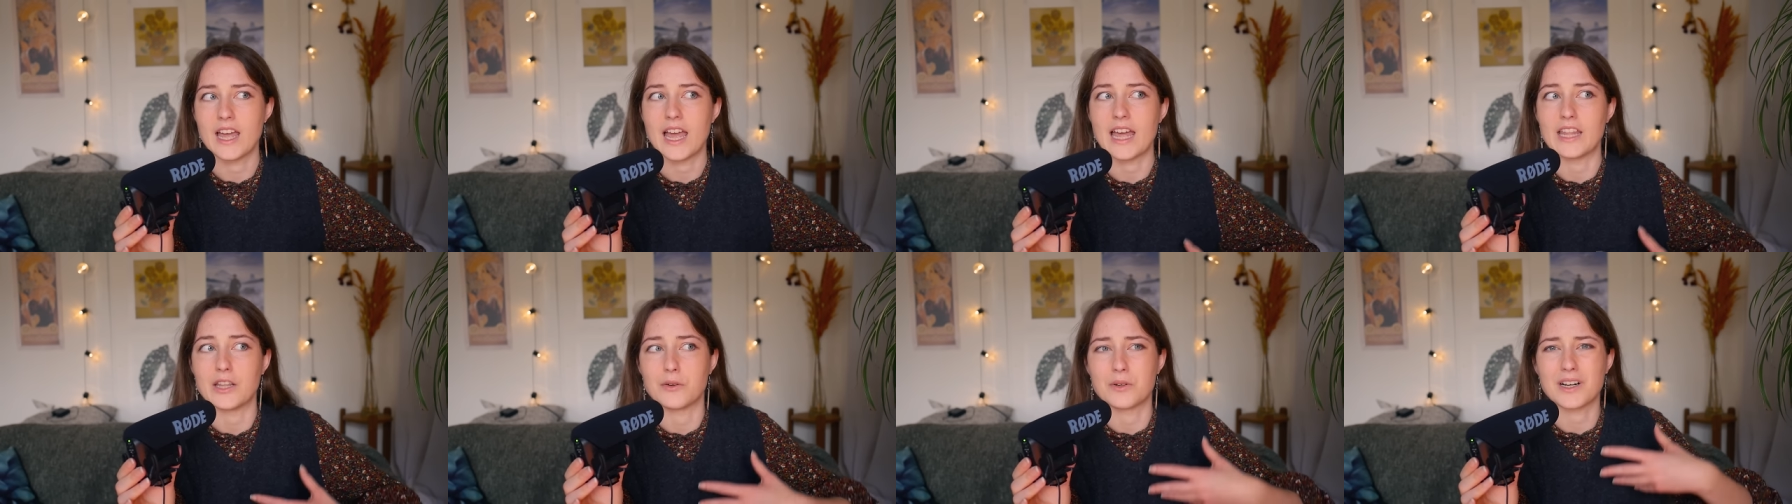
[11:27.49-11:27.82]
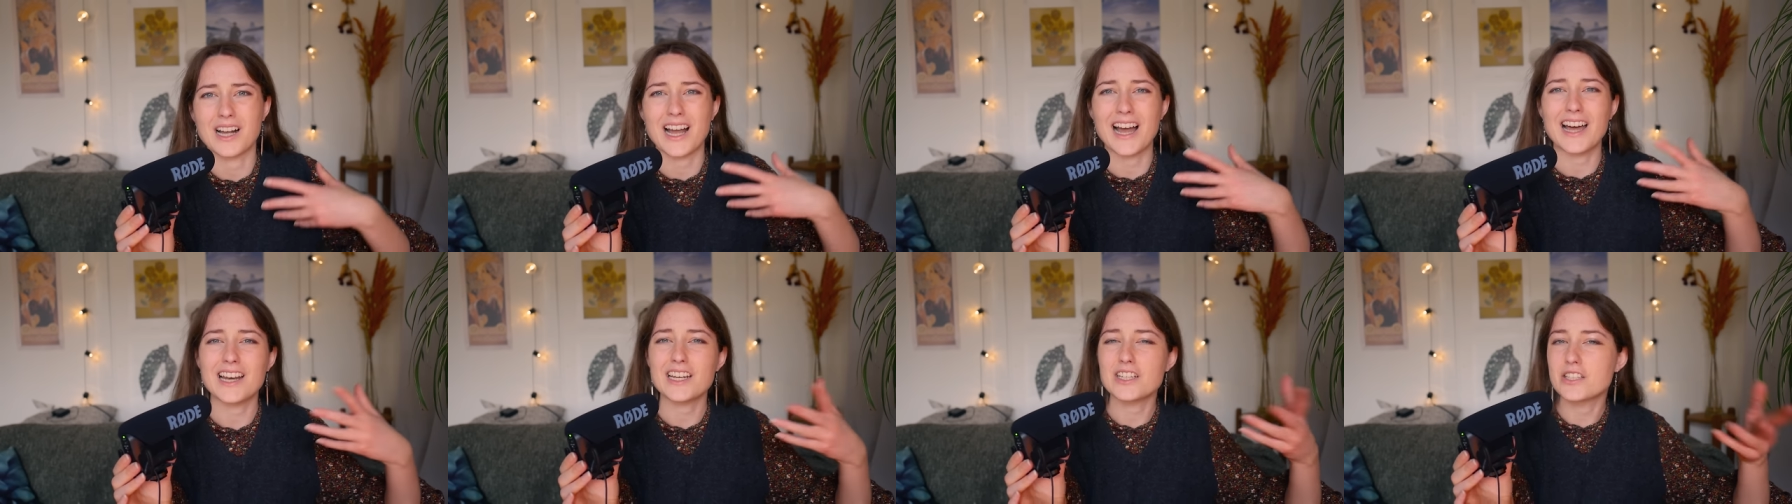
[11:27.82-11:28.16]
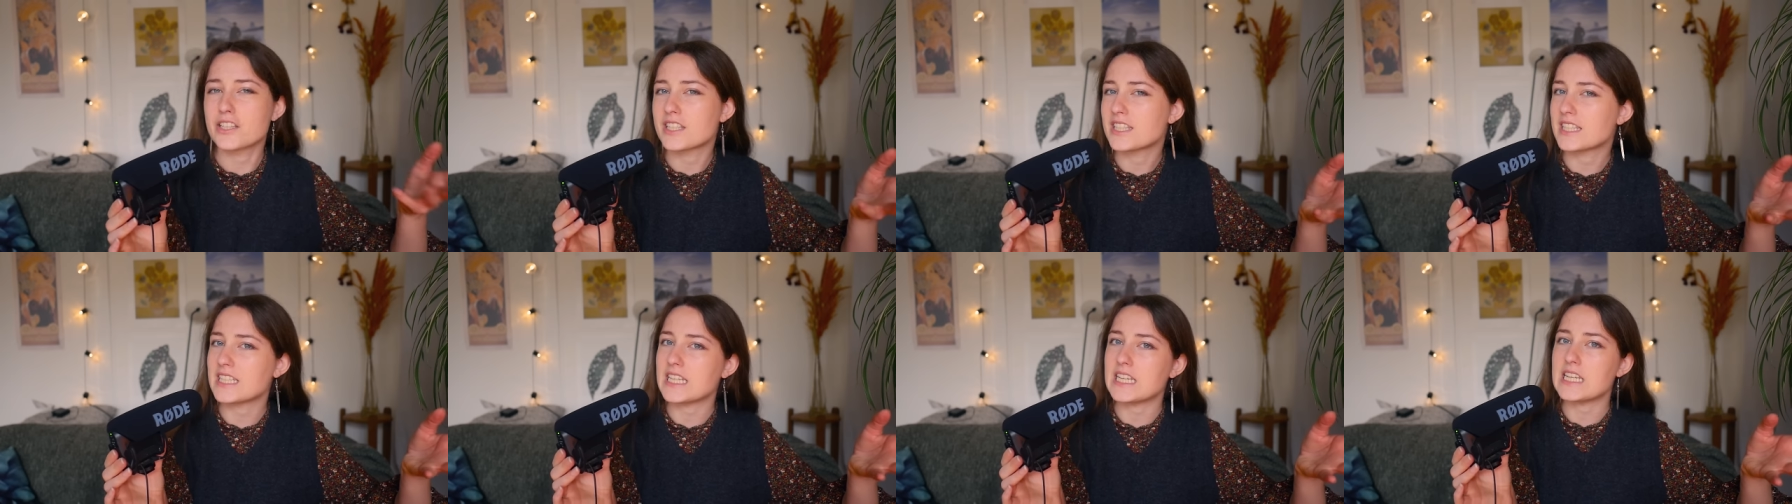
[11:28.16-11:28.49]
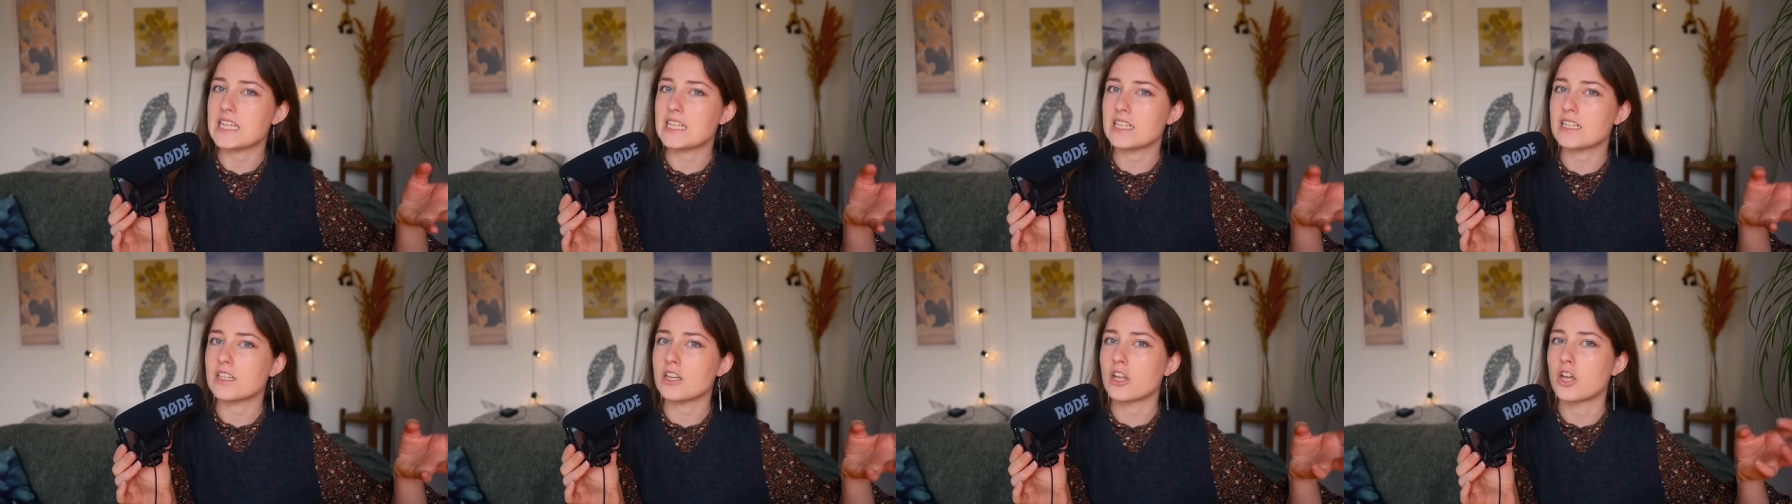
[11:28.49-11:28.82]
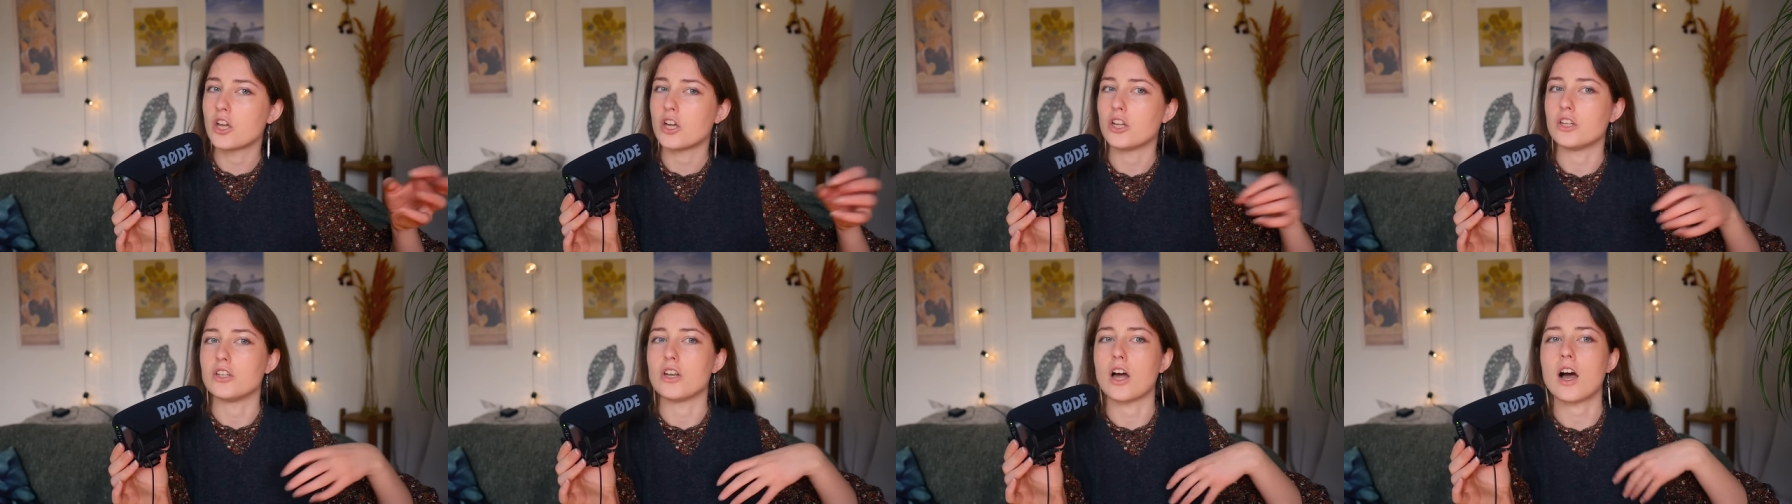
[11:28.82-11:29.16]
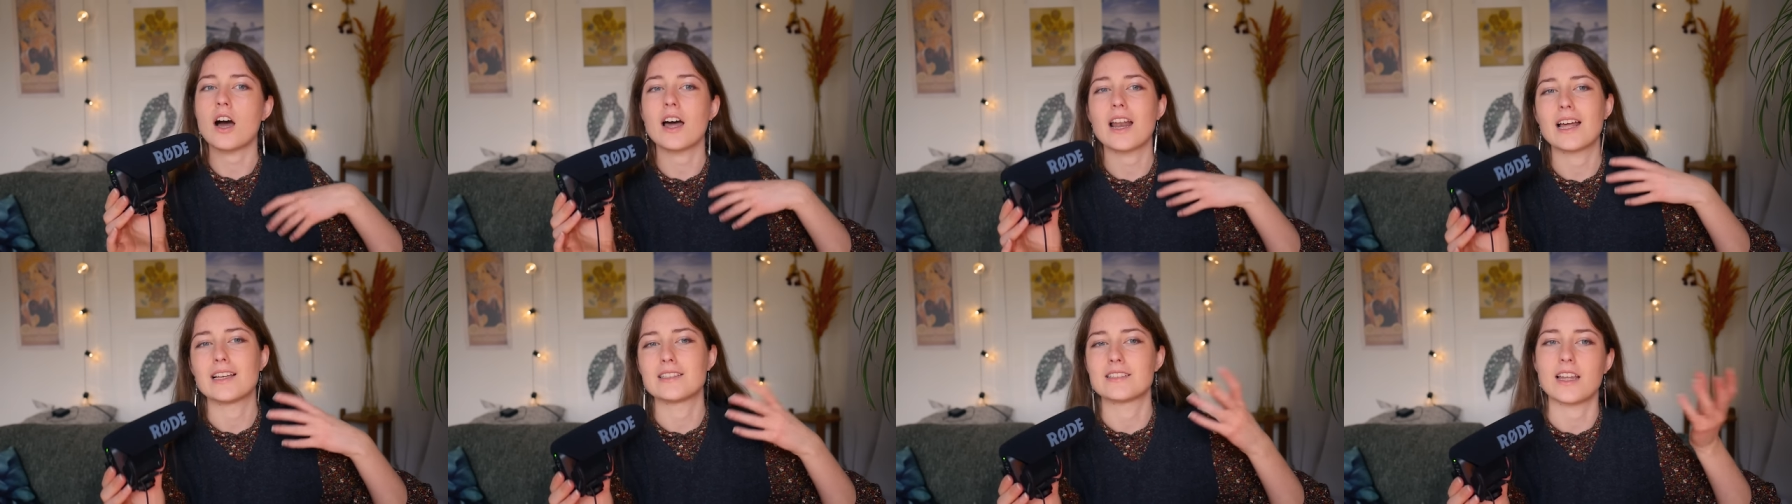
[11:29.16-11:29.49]
and they were kind of seen
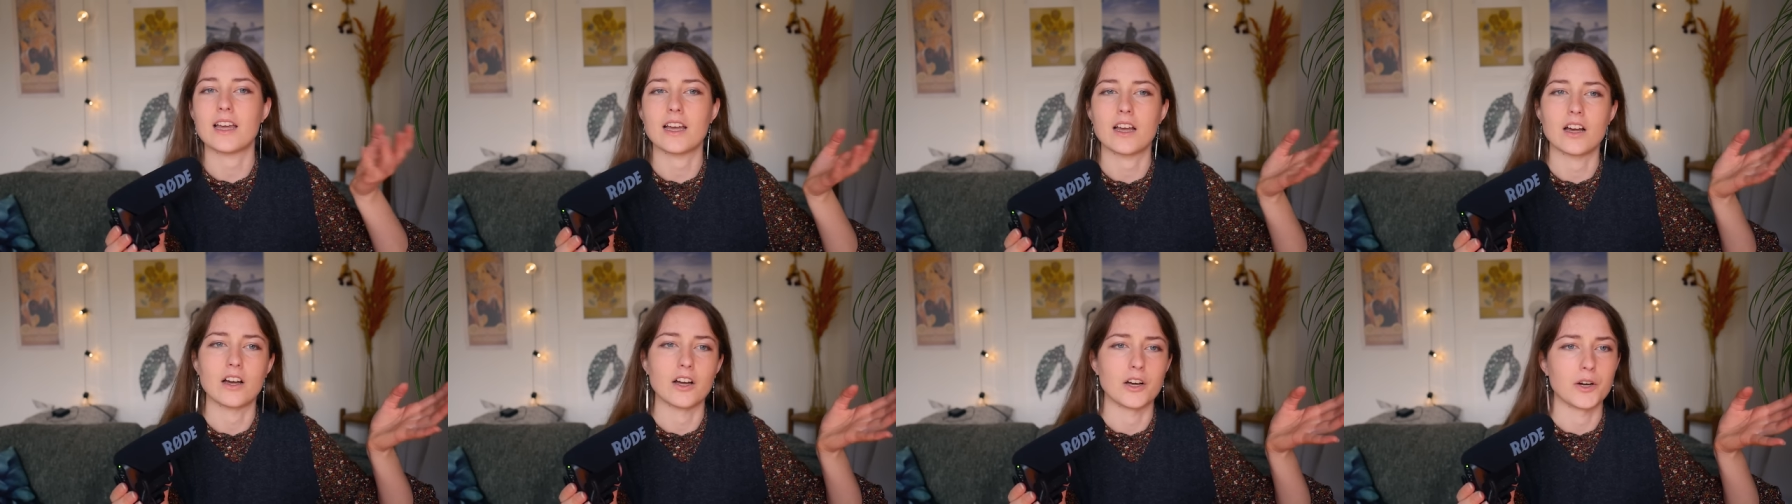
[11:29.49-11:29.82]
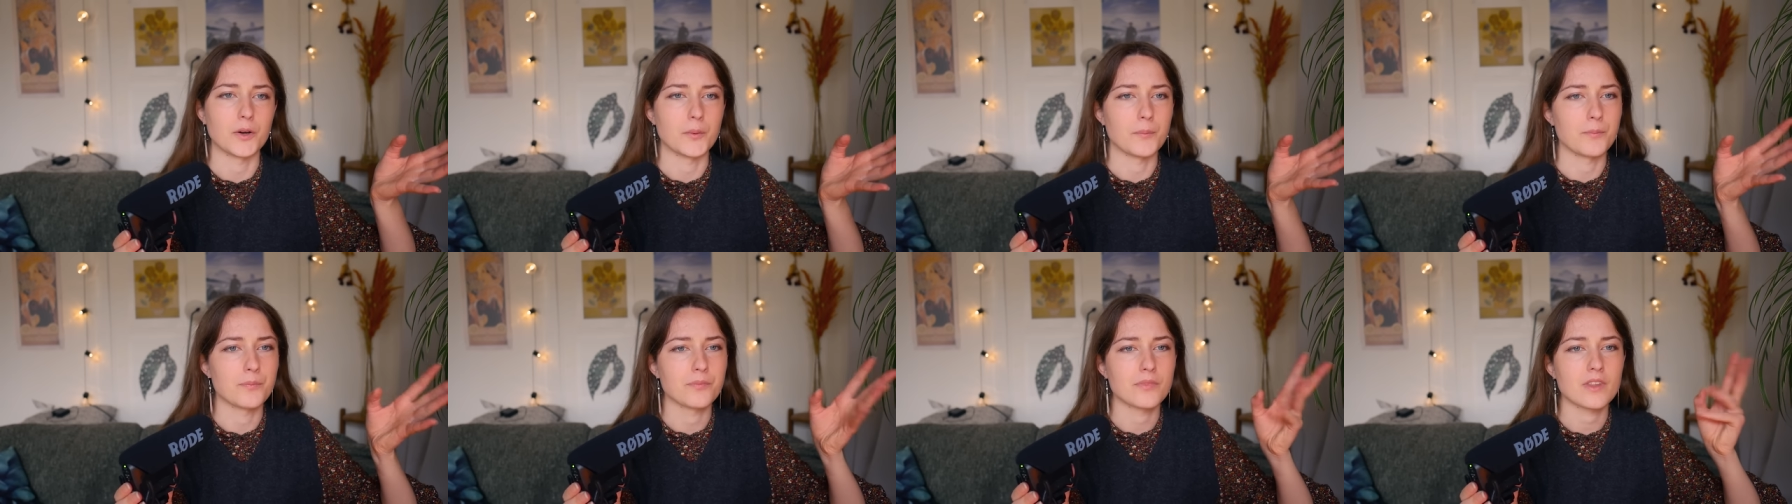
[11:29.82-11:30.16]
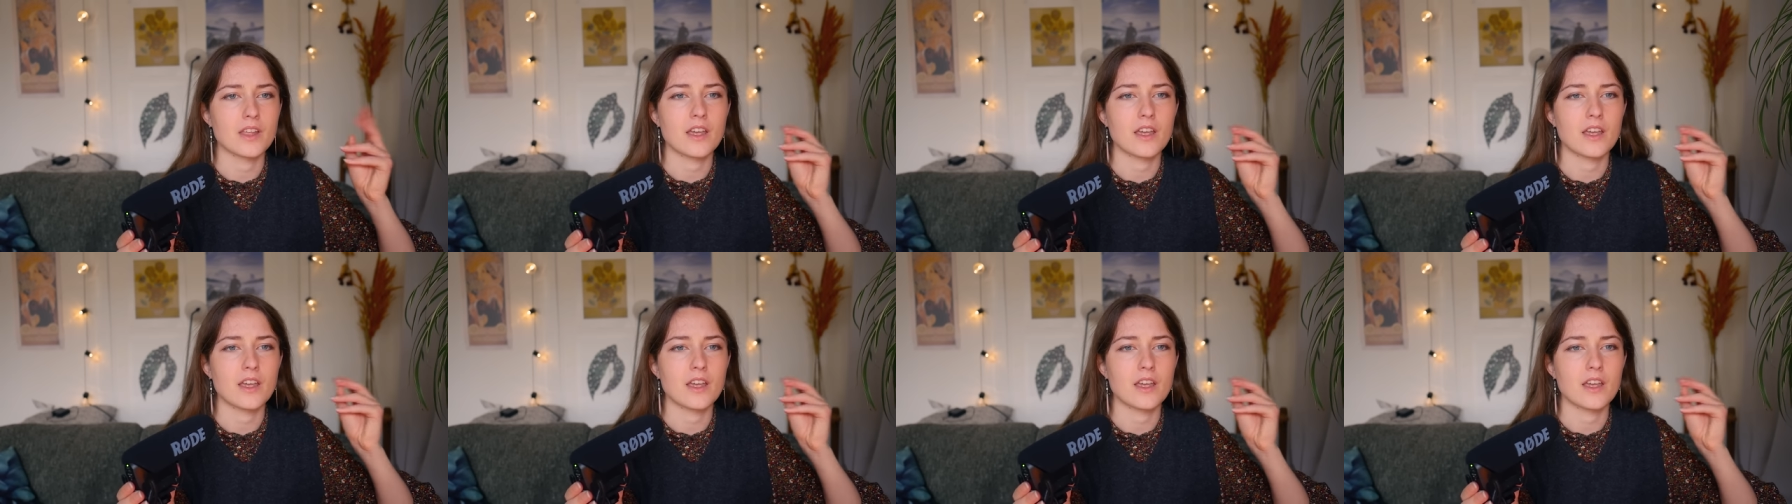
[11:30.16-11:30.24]
not as like a